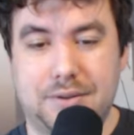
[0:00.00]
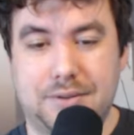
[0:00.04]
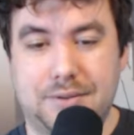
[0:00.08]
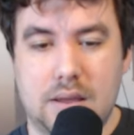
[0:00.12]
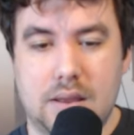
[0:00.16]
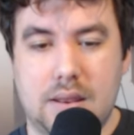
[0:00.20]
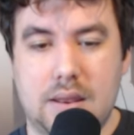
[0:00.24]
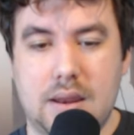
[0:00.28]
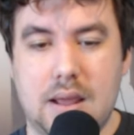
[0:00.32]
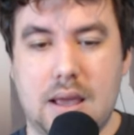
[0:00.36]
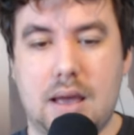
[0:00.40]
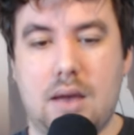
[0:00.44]

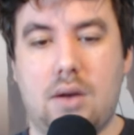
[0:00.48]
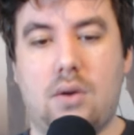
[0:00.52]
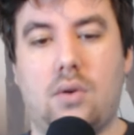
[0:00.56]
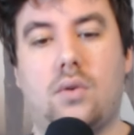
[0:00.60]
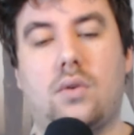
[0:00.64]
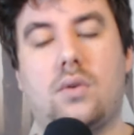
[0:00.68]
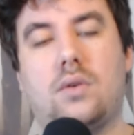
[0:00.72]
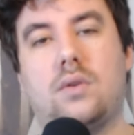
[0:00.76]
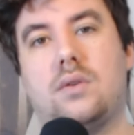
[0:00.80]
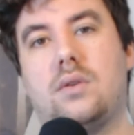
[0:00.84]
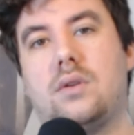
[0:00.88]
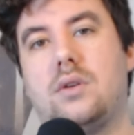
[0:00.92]
Now,
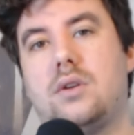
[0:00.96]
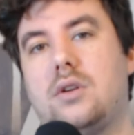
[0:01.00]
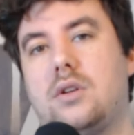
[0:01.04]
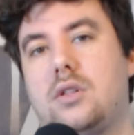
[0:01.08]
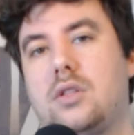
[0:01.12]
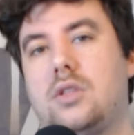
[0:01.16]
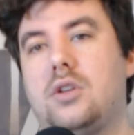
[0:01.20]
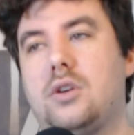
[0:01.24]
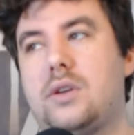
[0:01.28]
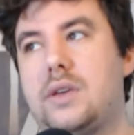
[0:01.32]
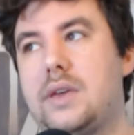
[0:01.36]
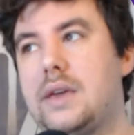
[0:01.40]

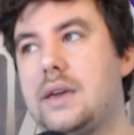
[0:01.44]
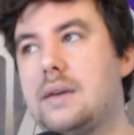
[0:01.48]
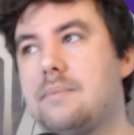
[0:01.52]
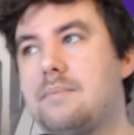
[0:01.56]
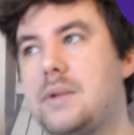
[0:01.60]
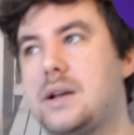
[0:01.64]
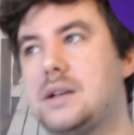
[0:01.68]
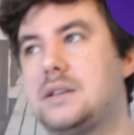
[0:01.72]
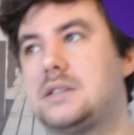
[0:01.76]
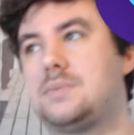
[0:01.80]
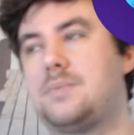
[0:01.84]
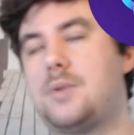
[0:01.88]
looking at
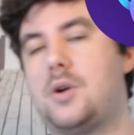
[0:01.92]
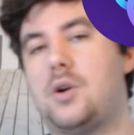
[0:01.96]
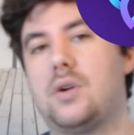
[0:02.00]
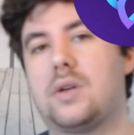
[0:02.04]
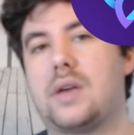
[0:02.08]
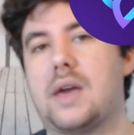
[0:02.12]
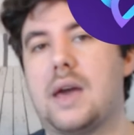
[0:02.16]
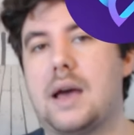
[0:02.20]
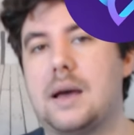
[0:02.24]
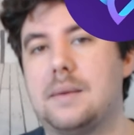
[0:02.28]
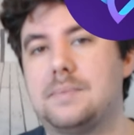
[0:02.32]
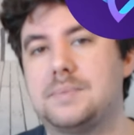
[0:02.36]
my small
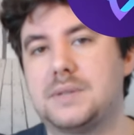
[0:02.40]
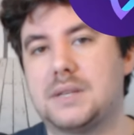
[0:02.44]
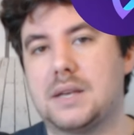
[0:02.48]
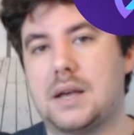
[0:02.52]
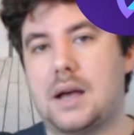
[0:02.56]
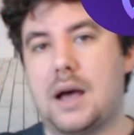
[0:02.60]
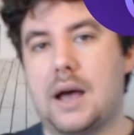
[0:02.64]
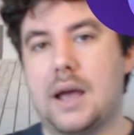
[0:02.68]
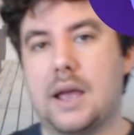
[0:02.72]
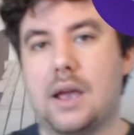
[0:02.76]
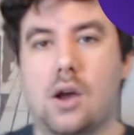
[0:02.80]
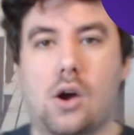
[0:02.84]
caps,
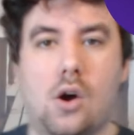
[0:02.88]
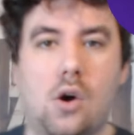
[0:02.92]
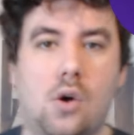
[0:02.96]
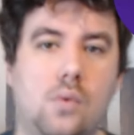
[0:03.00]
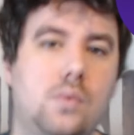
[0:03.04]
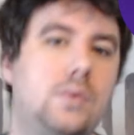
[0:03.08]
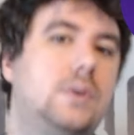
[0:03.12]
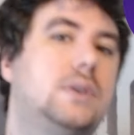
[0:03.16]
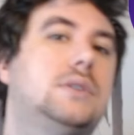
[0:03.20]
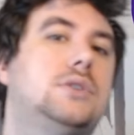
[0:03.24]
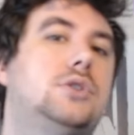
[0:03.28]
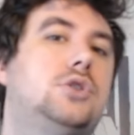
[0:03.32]
I
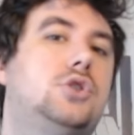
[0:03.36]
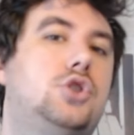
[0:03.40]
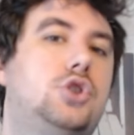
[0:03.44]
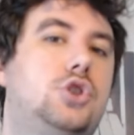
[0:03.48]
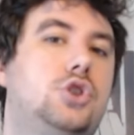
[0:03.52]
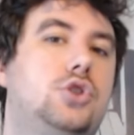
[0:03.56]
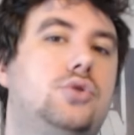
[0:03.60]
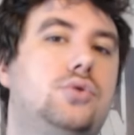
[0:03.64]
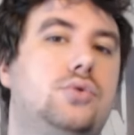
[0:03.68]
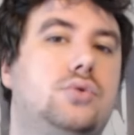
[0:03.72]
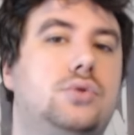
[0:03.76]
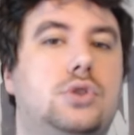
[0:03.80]
always
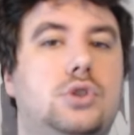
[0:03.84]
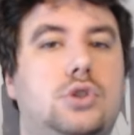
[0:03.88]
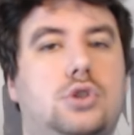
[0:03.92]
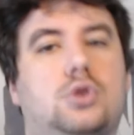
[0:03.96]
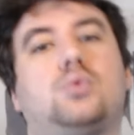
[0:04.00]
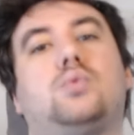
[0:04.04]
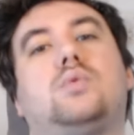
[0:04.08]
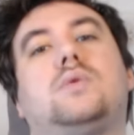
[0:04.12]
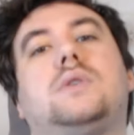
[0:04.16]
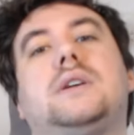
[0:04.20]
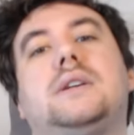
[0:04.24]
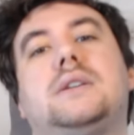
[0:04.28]
choose
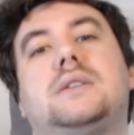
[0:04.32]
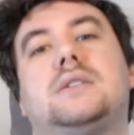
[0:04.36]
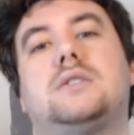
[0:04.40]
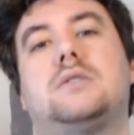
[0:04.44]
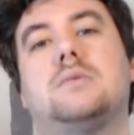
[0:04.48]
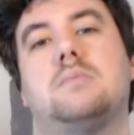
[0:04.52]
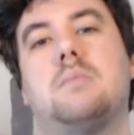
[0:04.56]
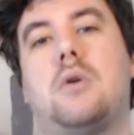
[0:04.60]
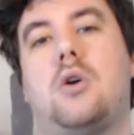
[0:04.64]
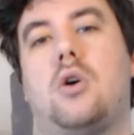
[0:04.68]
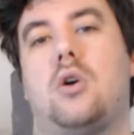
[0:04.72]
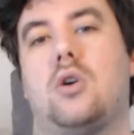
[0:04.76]
three
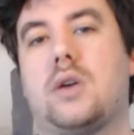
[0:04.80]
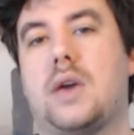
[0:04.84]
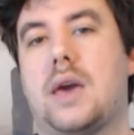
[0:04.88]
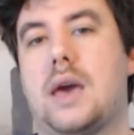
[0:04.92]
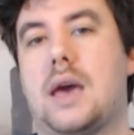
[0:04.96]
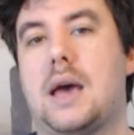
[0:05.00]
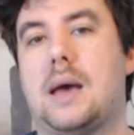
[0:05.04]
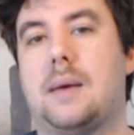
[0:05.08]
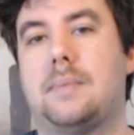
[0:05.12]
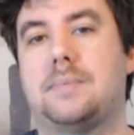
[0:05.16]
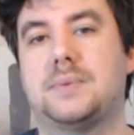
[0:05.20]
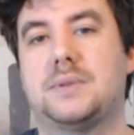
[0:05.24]
small
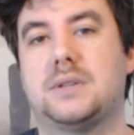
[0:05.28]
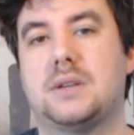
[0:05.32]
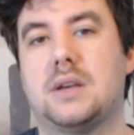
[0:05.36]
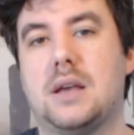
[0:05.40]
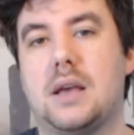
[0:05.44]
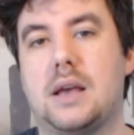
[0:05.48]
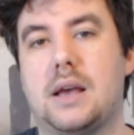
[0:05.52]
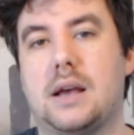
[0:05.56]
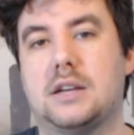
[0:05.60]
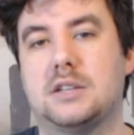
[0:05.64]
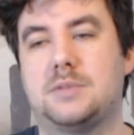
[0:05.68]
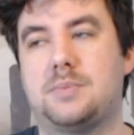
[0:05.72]
caps
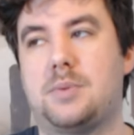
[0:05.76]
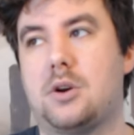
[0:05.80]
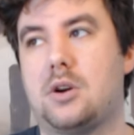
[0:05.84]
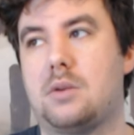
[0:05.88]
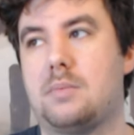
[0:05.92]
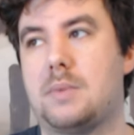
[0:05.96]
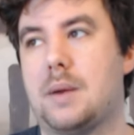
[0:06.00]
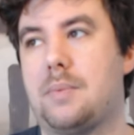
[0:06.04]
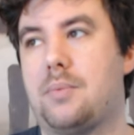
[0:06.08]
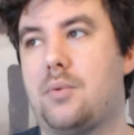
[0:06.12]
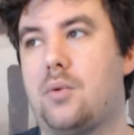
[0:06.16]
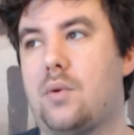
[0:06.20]
as part of
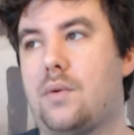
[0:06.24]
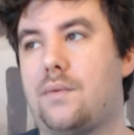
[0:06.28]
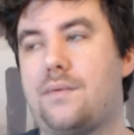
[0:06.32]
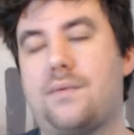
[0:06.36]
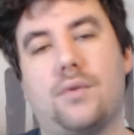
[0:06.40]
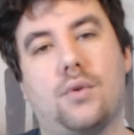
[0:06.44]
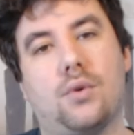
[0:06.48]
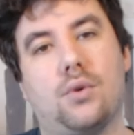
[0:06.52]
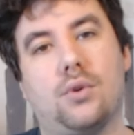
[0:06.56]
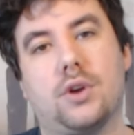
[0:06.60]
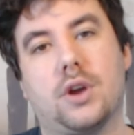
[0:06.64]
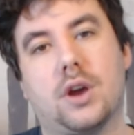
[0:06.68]
my
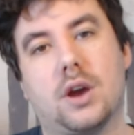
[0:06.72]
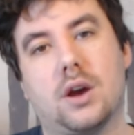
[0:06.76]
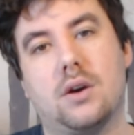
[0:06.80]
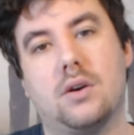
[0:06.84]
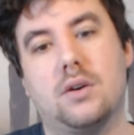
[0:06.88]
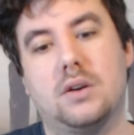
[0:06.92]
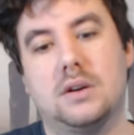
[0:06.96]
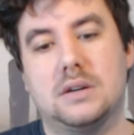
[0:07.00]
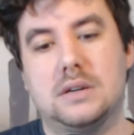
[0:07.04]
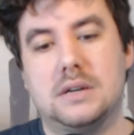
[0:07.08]
portfolio.